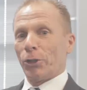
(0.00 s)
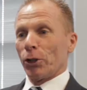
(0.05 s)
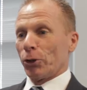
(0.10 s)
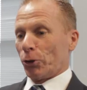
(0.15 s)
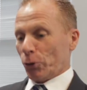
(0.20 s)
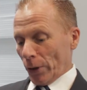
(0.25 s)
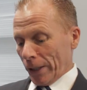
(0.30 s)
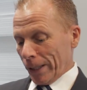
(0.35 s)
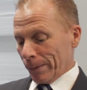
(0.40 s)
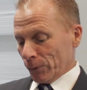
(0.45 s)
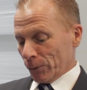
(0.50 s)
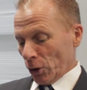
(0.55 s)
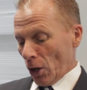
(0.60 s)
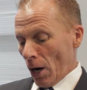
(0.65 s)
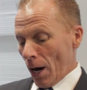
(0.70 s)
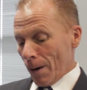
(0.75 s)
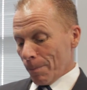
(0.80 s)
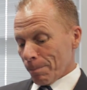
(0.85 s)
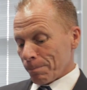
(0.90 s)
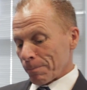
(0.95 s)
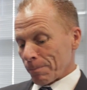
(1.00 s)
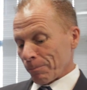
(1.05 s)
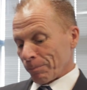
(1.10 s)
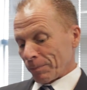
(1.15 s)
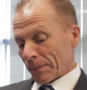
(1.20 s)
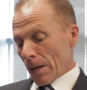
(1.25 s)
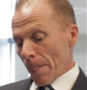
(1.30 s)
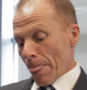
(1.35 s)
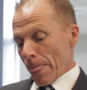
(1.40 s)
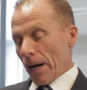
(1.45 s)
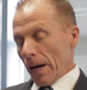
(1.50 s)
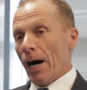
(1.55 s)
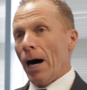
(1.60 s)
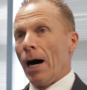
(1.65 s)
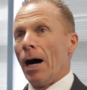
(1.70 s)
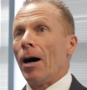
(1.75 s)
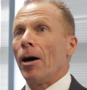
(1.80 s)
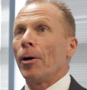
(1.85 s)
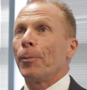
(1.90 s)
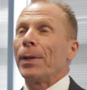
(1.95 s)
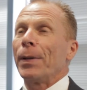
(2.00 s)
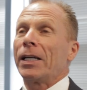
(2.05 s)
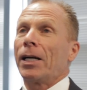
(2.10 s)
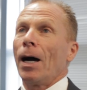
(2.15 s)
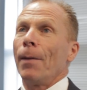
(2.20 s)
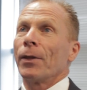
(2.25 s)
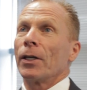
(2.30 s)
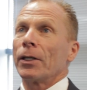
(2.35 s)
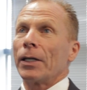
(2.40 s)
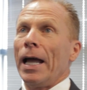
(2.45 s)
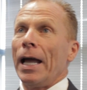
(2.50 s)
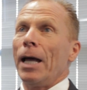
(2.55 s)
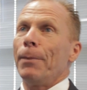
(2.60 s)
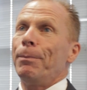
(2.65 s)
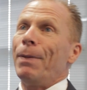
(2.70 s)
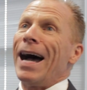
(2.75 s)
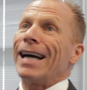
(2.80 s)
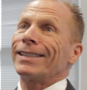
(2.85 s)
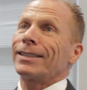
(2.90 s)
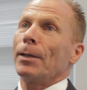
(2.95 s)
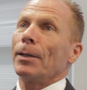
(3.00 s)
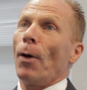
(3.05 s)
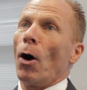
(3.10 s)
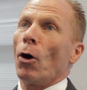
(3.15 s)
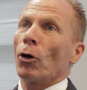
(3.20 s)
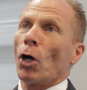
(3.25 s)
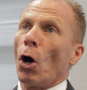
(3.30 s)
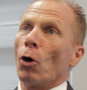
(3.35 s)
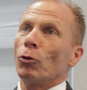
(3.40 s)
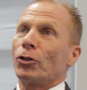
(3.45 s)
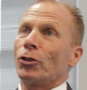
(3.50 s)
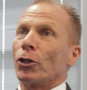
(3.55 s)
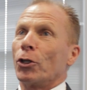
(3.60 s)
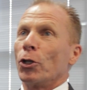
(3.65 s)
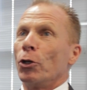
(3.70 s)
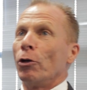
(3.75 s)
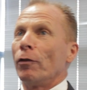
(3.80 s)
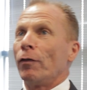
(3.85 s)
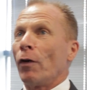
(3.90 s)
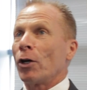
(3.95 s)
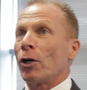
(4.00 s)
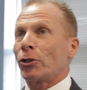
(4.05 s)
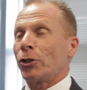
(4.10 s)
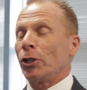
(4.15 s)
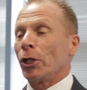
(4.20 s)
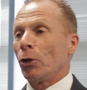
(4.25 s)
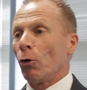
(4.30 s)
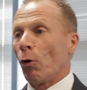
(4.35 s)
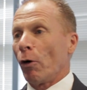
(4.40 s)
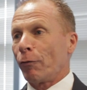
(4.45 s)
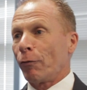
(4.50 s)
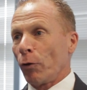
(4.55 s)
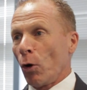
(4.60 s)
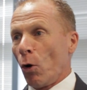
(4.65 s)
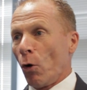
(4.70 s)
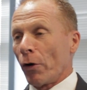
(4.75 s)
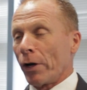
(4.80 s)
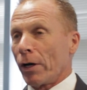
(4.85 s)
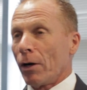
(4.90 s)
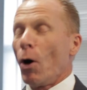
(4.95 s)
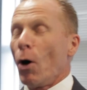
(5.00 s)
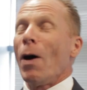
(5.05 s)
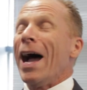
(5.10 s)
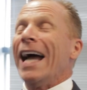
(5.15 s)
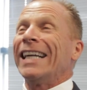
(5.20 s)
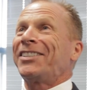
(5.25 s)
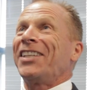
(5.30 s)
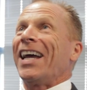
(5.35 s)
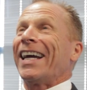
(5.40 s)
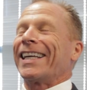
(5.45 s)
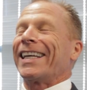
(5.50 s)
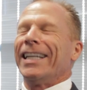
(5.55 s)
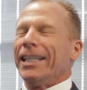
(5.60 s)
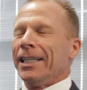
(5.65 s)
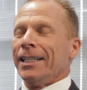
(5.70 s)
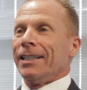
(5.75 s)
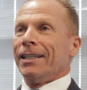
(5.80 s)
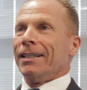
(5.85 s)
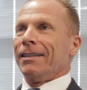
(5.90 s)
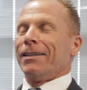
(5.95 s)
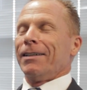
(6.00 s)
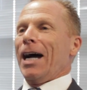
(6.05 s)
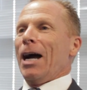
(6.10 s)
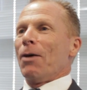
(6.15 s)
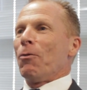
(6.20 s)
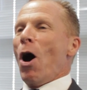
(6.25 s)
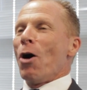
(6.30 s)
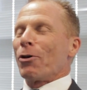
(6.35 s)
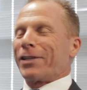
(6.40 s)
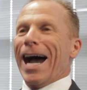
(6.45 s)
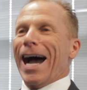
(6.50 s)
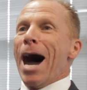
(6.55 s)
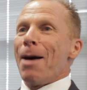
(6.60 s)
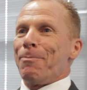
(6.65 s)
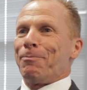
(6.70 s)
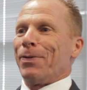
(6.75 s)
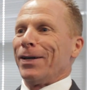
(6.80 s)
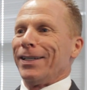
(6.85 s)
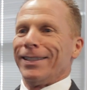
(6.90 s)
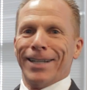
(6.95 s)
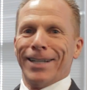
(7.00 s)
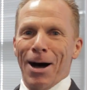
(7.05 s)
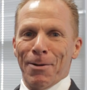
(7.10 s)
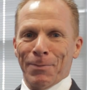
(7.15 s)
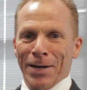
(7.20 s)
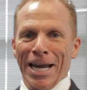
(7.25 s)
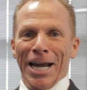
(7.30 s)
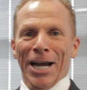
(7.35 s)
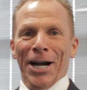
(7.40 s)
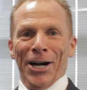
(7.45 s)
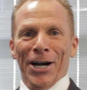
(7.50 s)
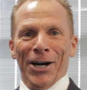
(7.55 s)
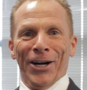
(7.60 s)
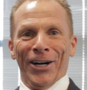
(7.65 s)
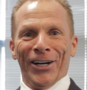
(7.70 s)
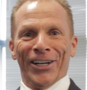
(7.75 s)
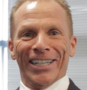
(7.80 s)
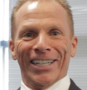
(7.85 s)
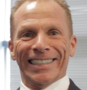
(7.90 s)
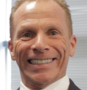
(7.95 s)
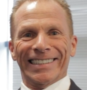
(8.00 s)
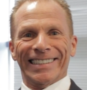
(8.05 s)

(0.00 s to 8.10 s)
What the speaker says: your dream job? Become the head basketball coach at the University of North Florida. Oh, wait a second. I woke up. I'm here.